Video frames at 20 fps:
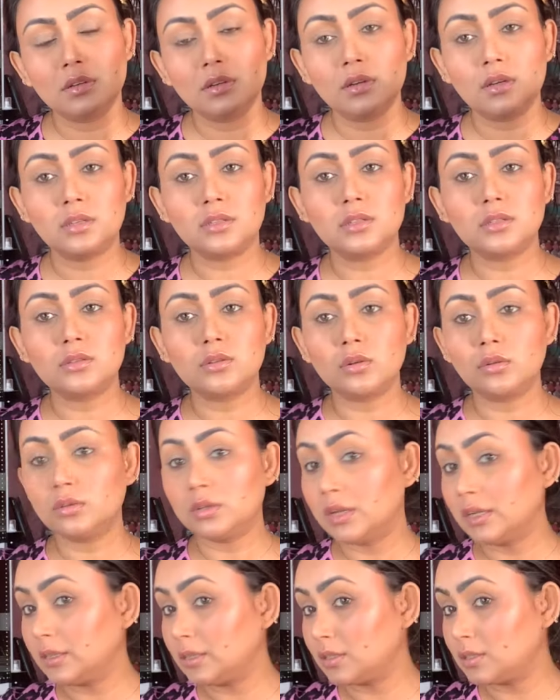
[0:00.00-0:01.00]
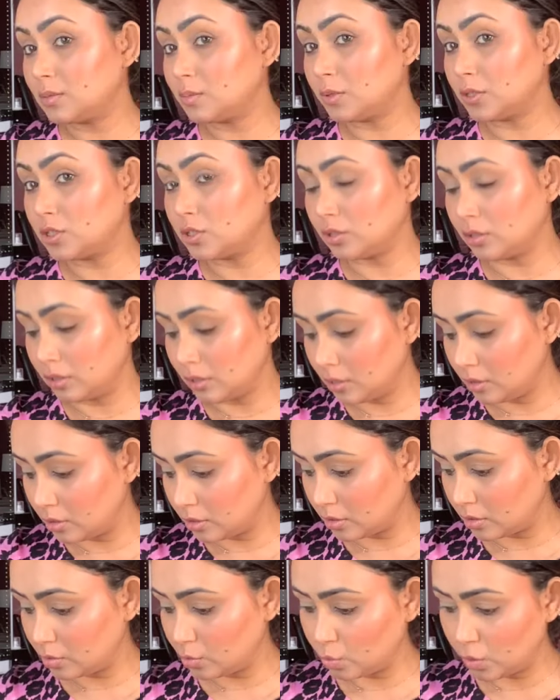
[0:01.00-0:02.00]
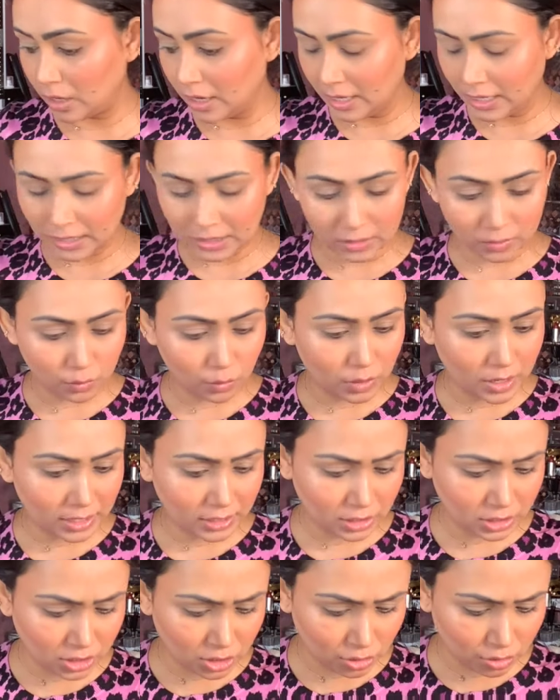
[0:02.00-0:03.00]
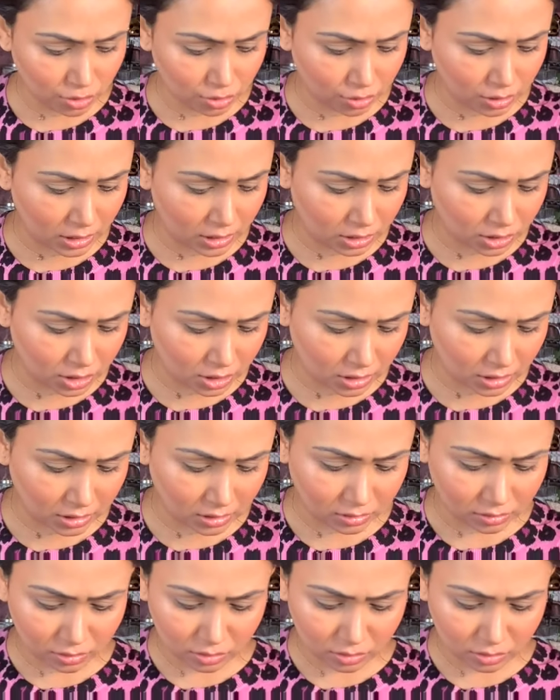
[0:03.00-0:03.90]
I just don't like this much glitter. Why did you do that, Chanel?